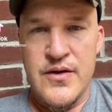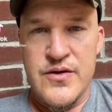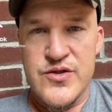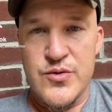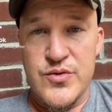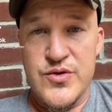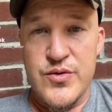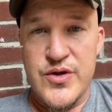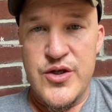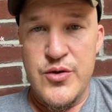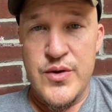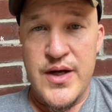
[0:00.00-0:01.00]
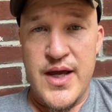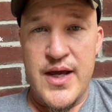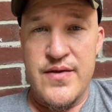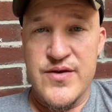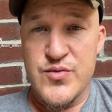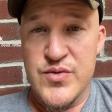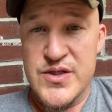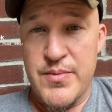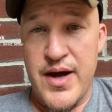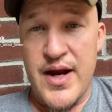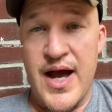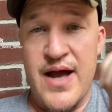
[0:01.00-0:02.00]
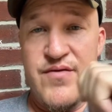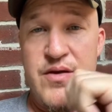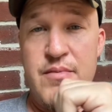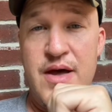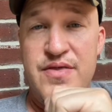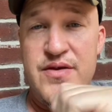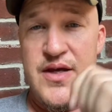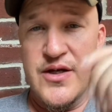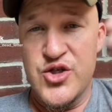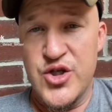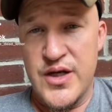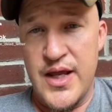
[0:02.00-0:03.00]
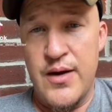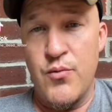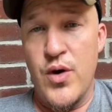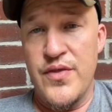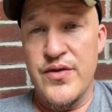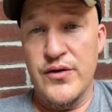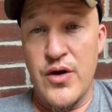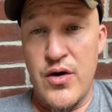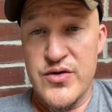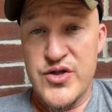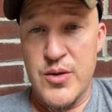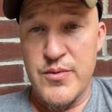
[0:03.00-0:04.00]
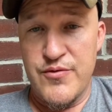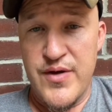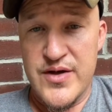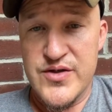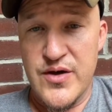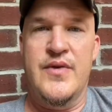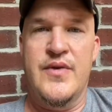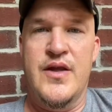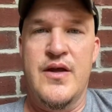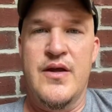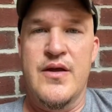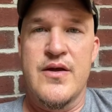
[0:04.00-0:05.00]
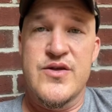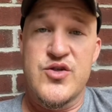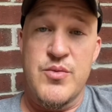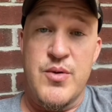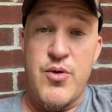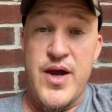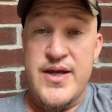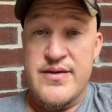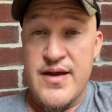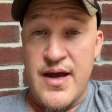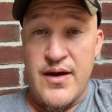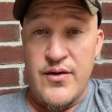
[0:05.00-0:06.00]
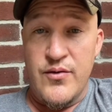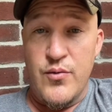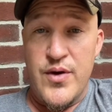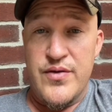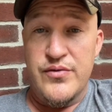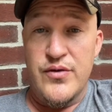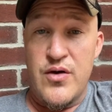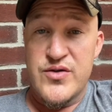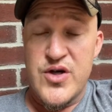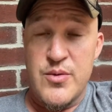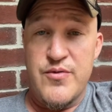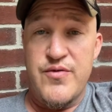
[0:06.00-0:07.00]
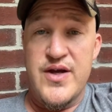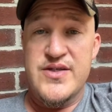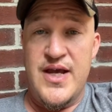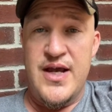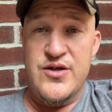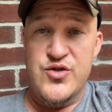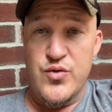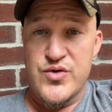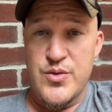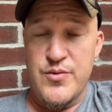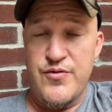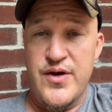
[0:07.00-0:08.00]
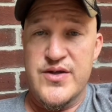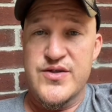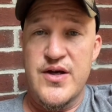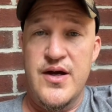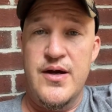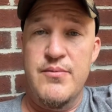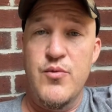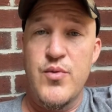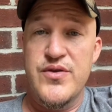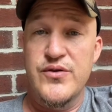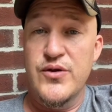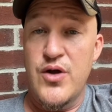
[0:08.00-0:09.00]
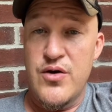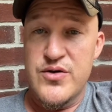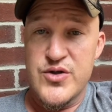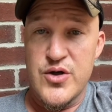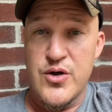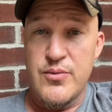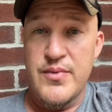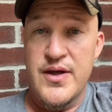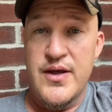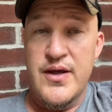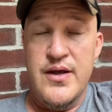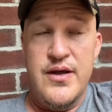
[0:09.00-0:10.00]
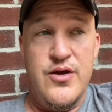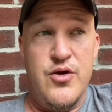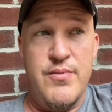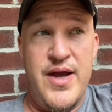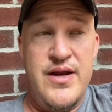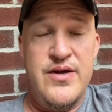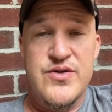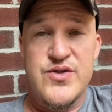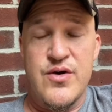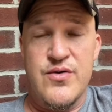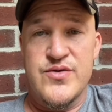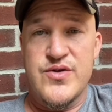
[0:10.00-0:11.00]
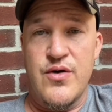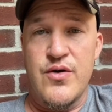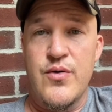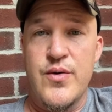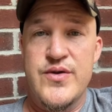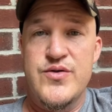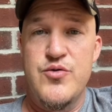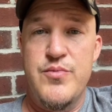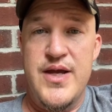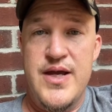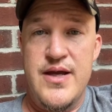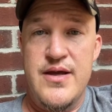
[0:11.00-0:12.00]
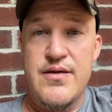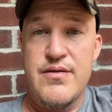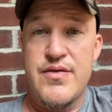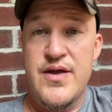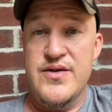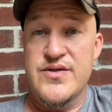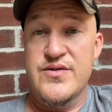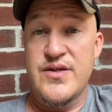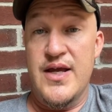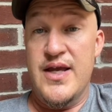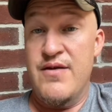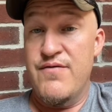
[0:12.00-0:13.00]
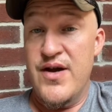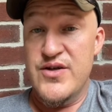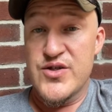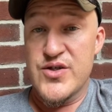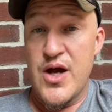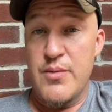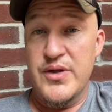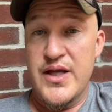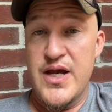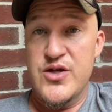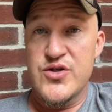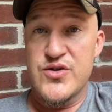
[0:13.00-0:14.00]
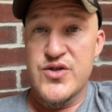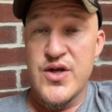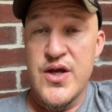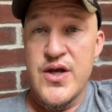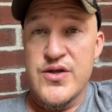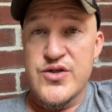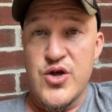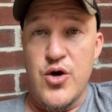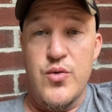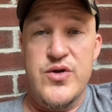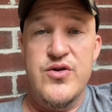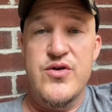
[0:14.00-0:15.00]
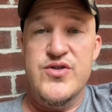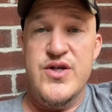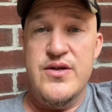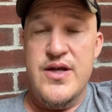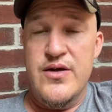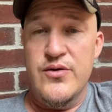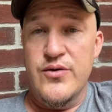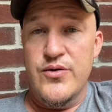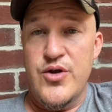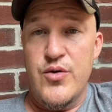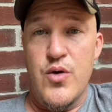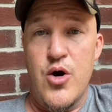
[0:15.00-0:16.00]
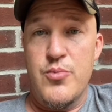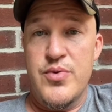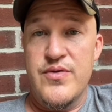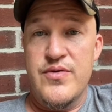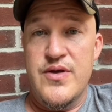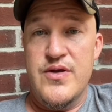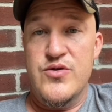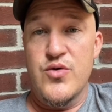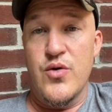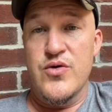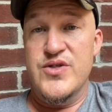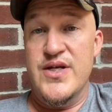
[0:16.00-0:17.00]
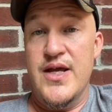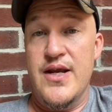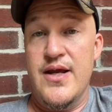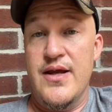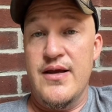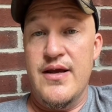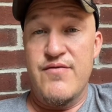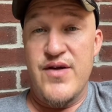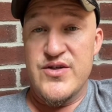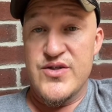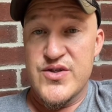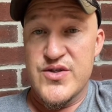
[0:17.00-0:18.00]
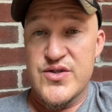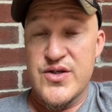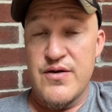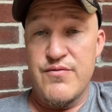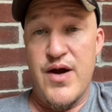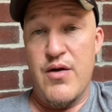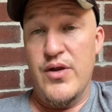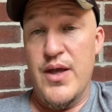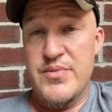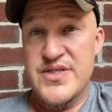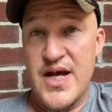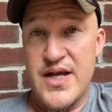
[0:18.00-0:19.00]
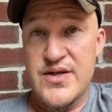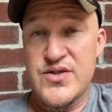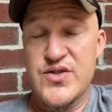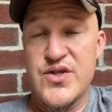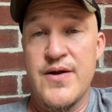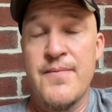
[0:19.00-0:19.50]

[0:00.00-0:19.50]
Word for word: So we'll do a Q&A. This one's about IV meth addiction and what the long-term effects are. So I'm going to break it down with long-term effects and short-term effects. Um, with long-term, your main concerns are going to be things like infectious complications. So when you're using a needle, you open the door to getting infectious uh, viral hepatitis,